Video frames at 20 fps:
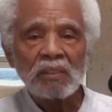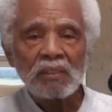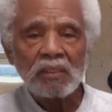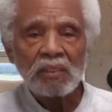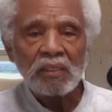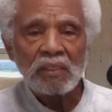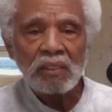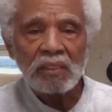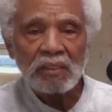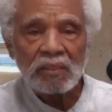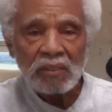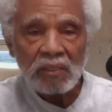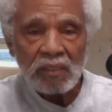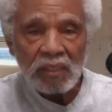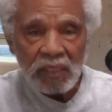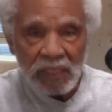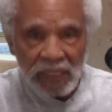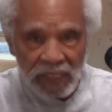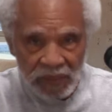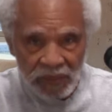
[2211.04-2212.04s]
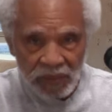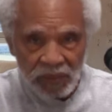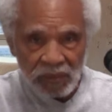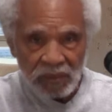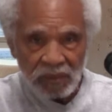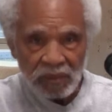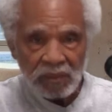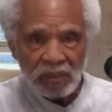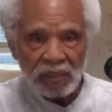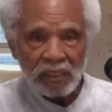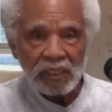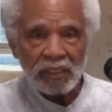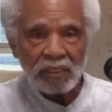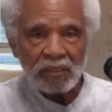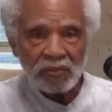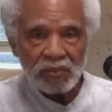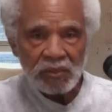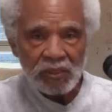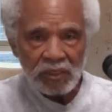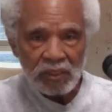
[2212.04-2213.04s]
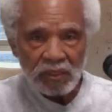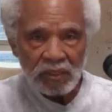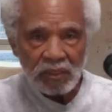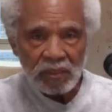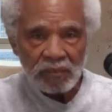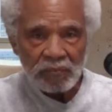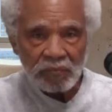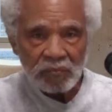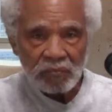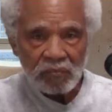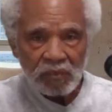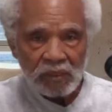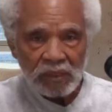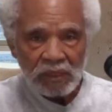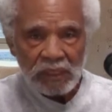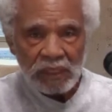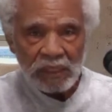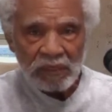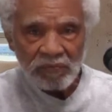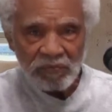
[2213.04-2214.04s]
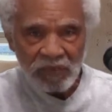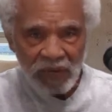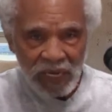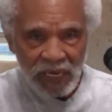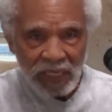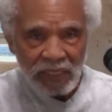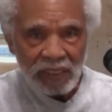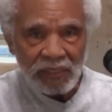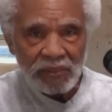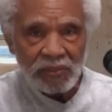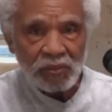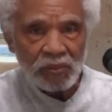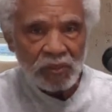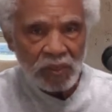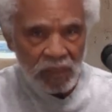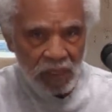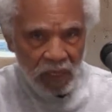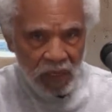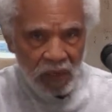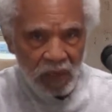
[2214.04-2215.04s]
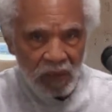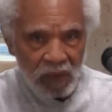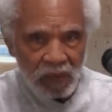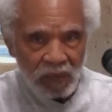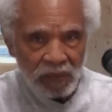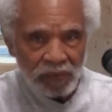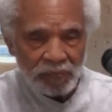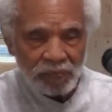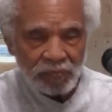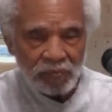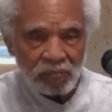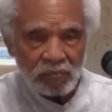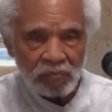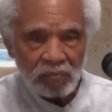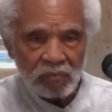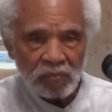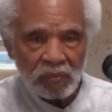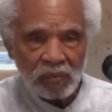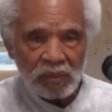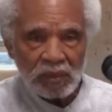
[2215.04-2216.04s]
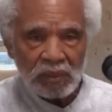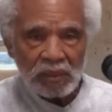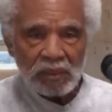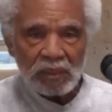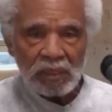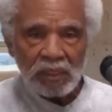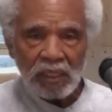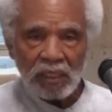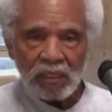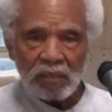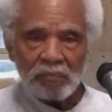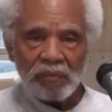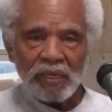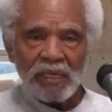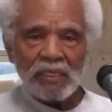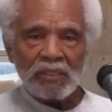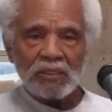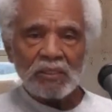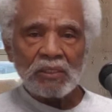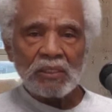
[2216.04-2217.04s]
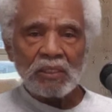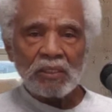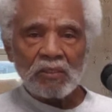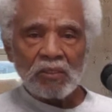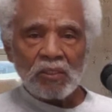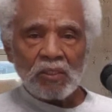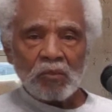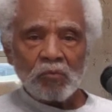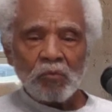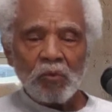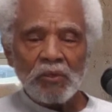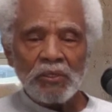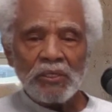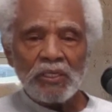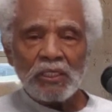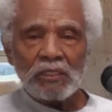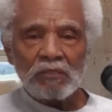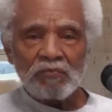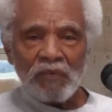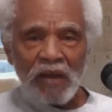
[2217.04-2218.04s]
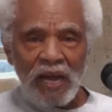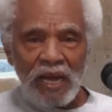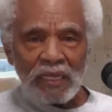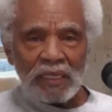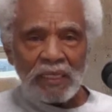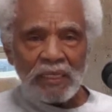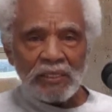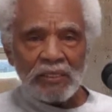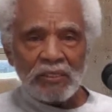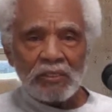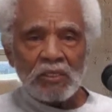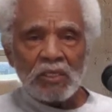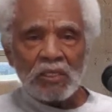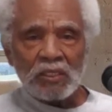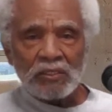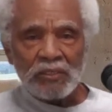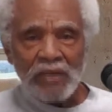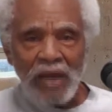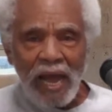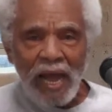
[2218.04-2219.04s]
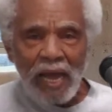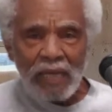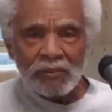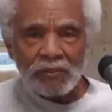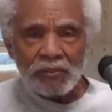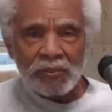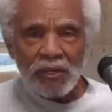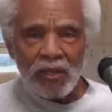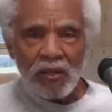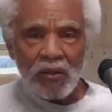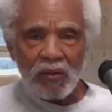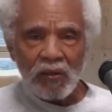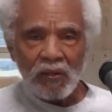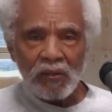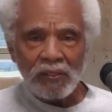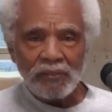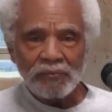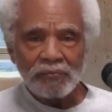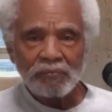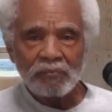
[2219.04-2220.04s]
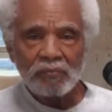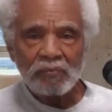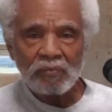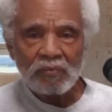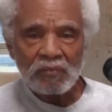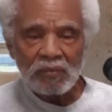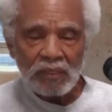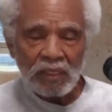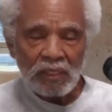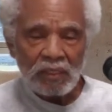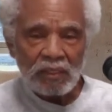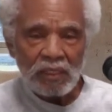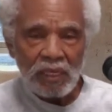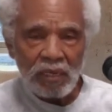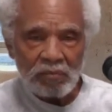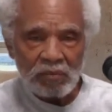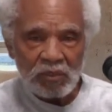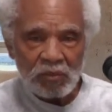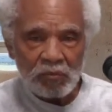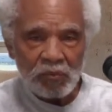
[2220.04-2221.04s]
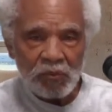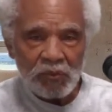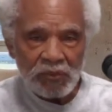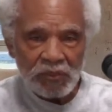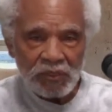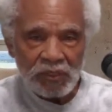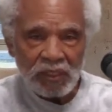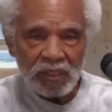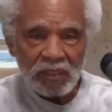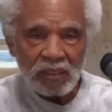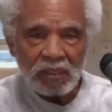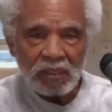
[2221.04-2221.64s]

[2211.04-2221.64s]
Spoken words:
unless and until he violates the law. And the man said, well, he has violated God's law. And Thomas More said,